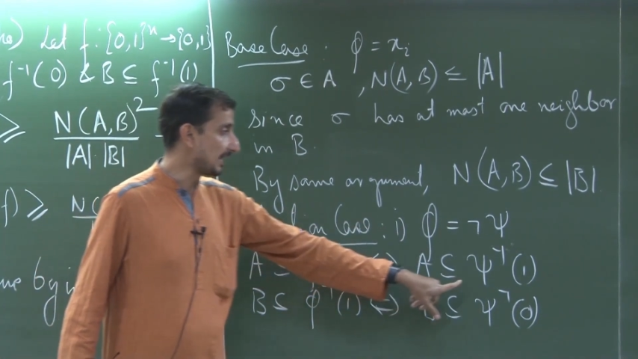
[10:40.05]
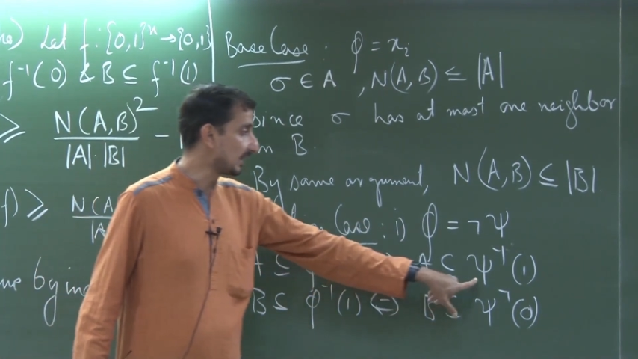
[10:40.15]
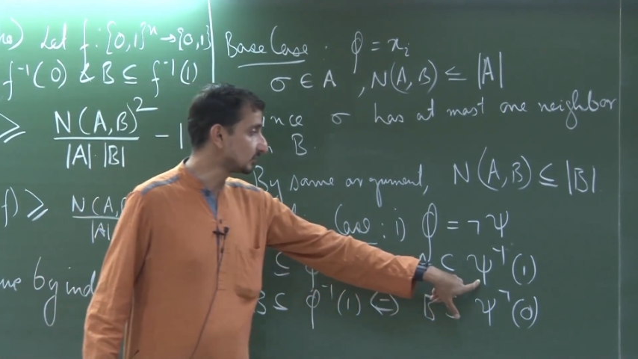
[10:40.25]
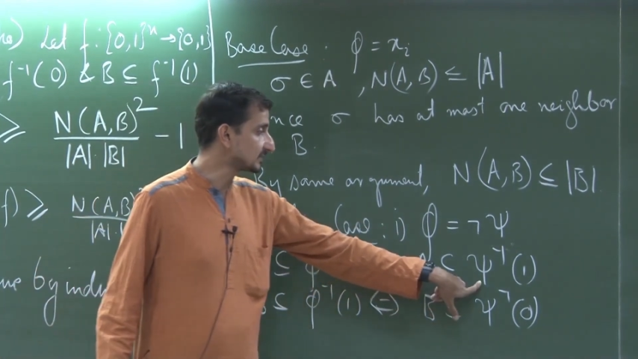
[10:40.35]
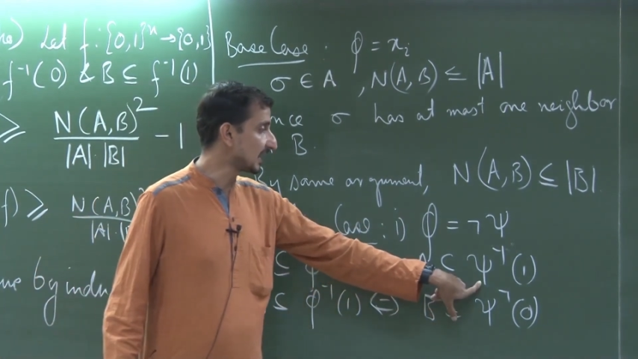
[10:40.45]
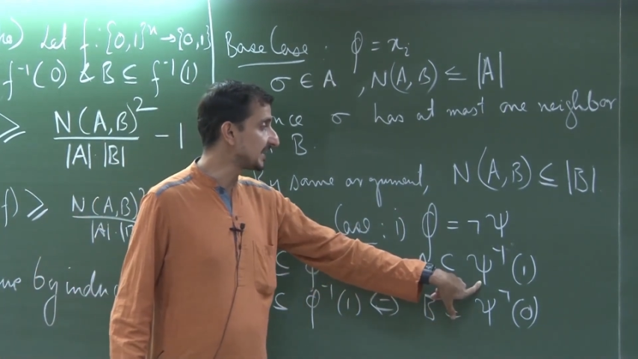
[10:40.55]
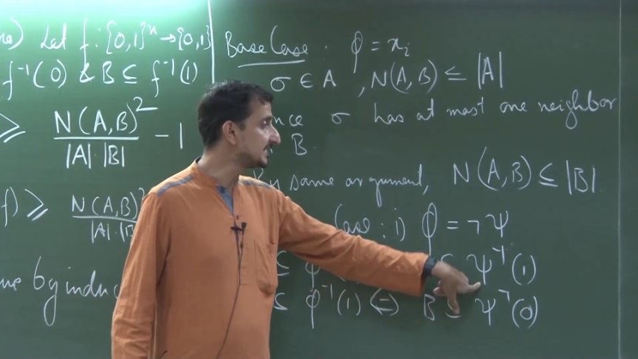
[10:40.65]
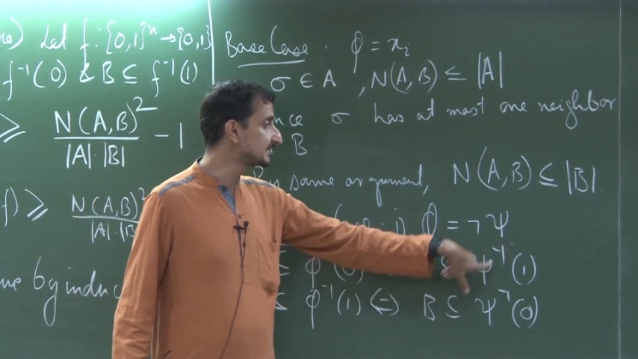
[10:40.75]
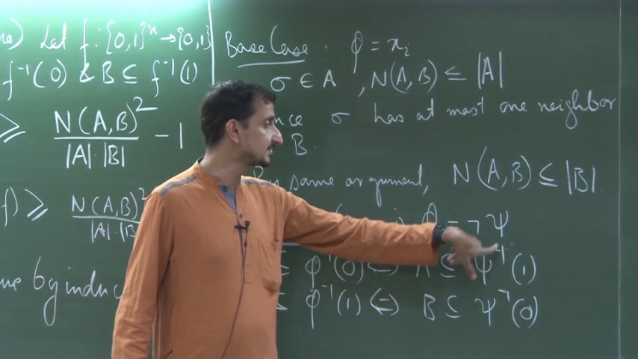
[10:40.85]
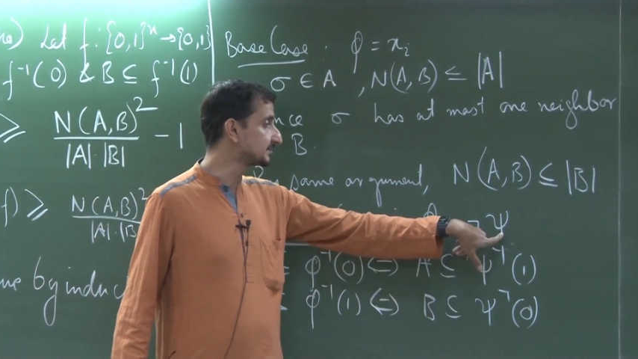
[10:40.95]
now psi
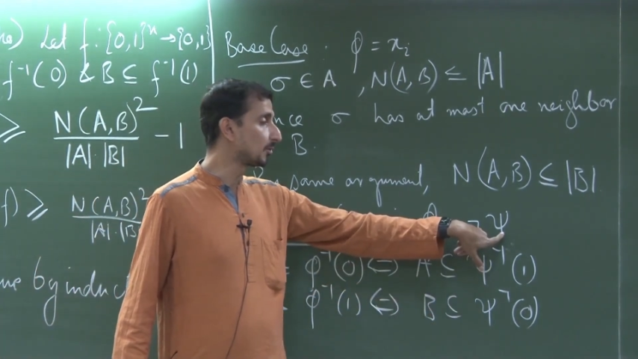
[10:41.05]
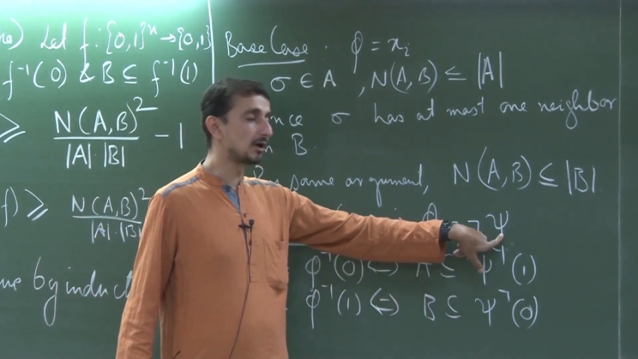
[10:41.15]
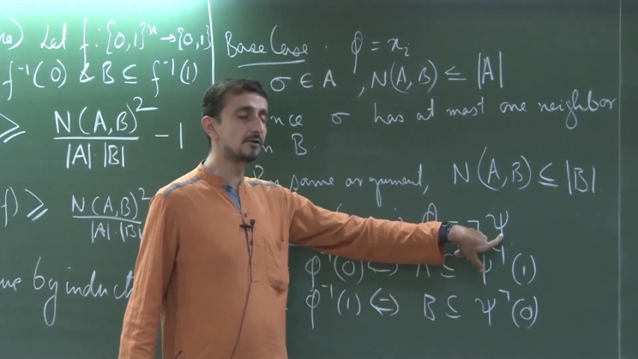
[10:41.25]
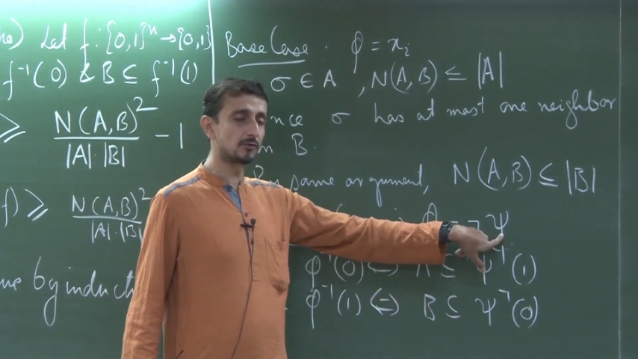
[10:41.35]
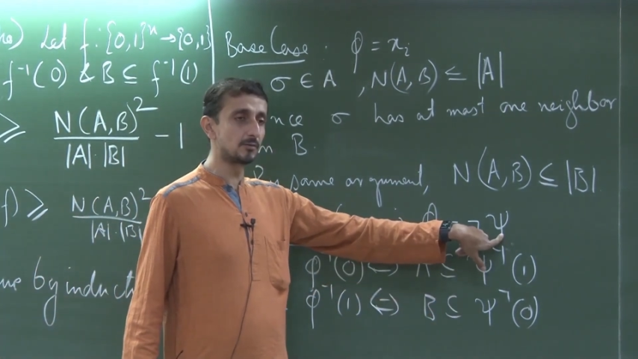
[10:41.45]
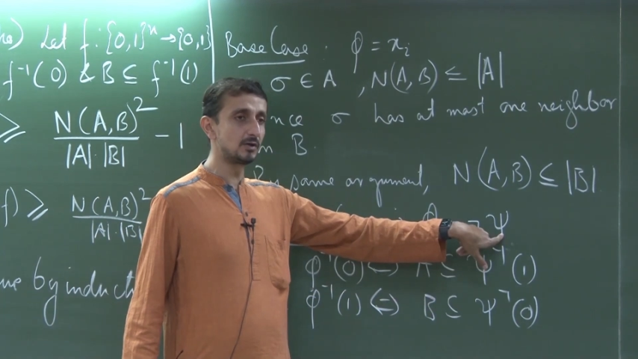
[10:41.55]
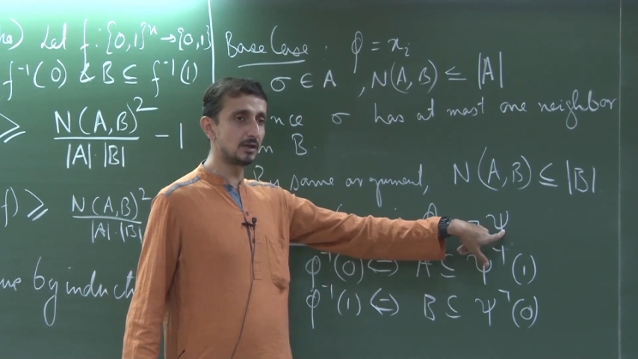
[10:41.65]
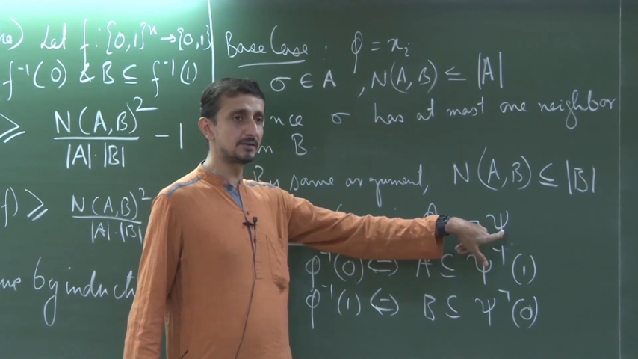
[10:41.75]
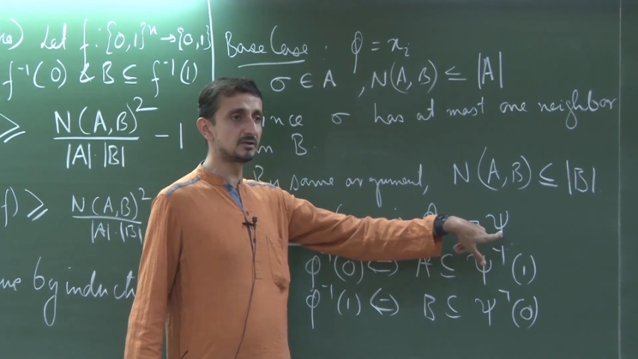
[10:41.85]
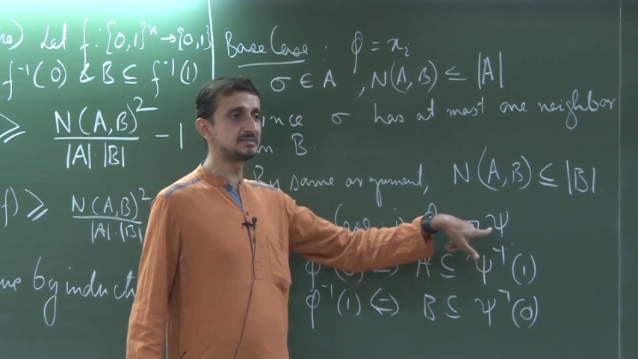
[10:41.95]
is a smaller
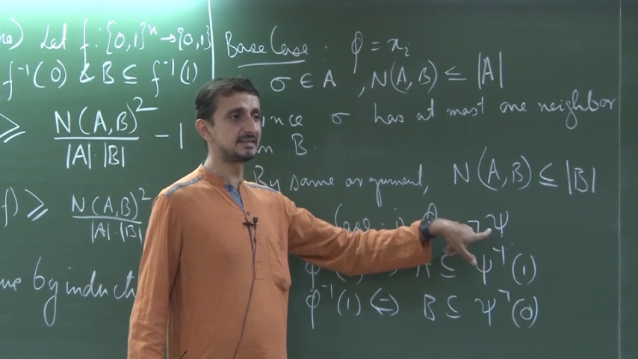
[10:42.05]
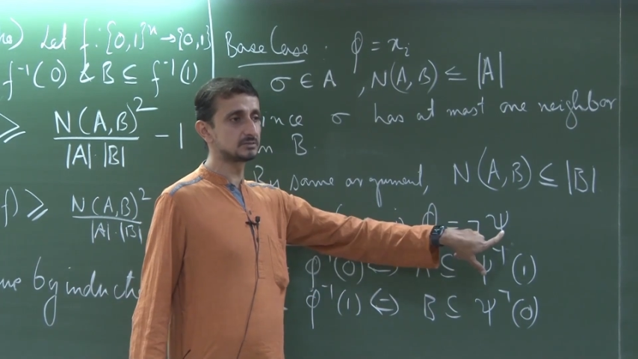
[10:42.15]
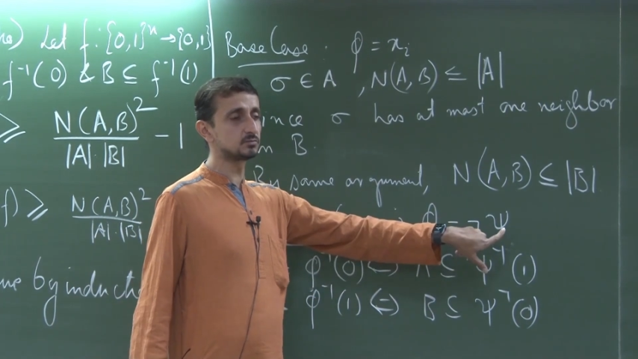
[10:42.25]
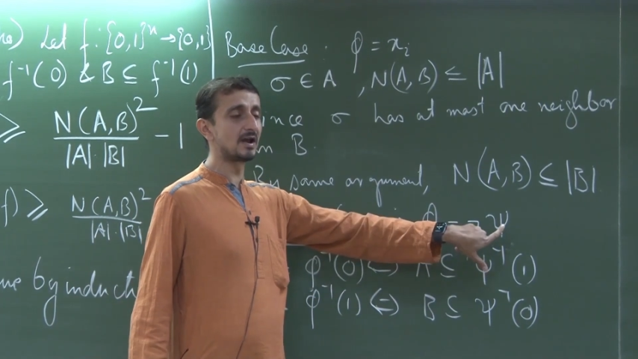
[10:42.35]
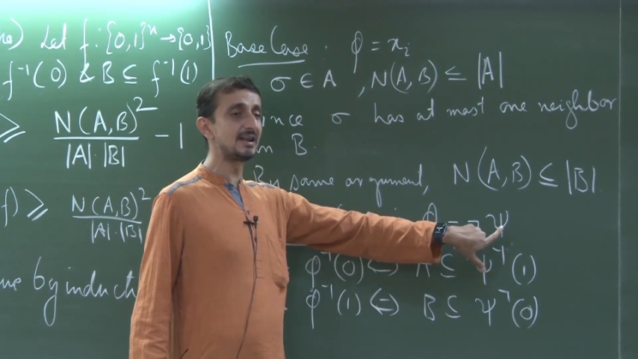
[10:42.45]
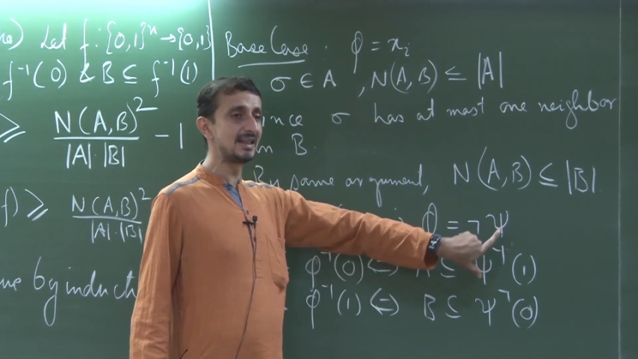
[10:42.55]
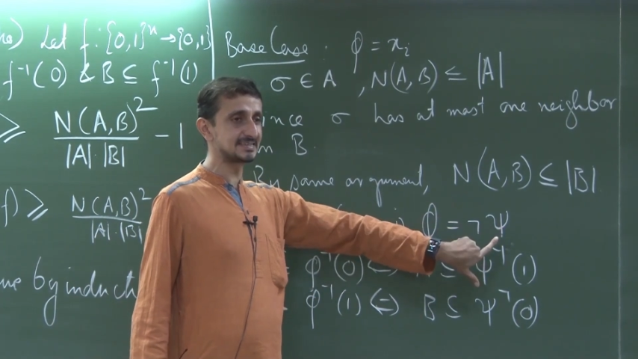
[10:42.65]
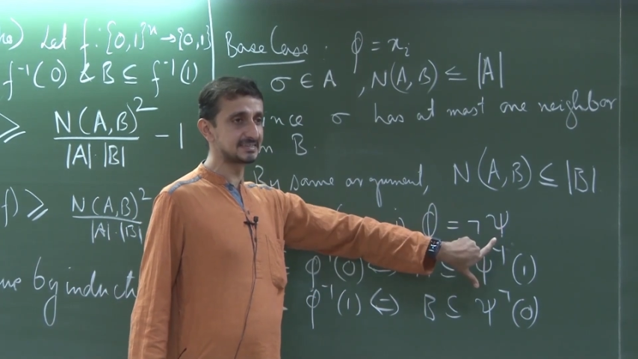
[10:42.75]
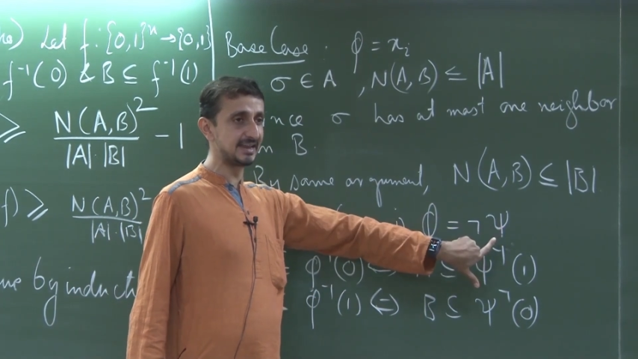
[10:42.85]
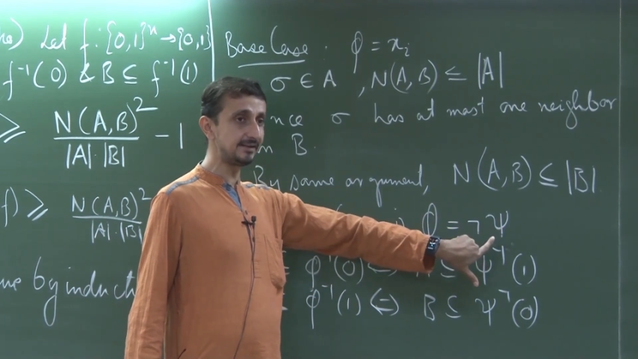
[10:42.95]
formula because it has one
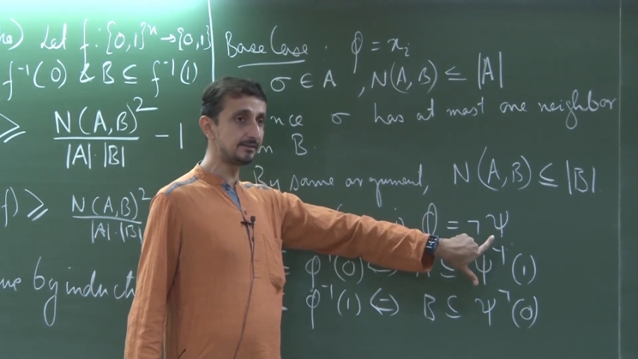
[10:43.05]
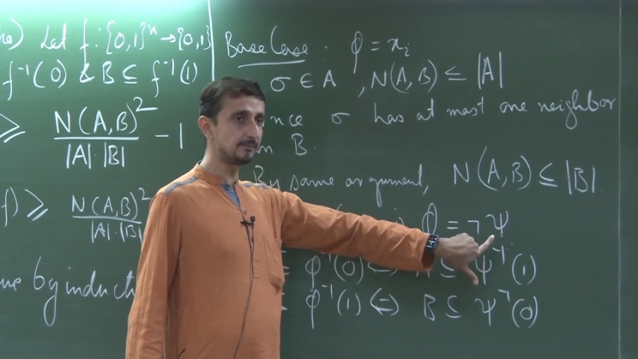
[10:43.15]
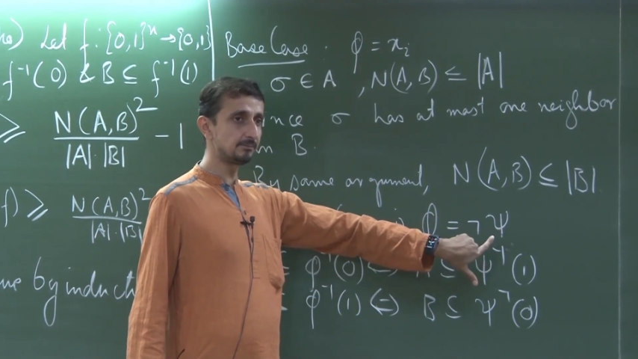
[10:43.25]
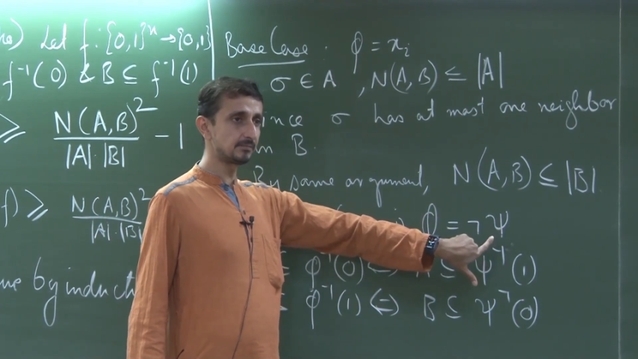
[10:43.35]
less gate.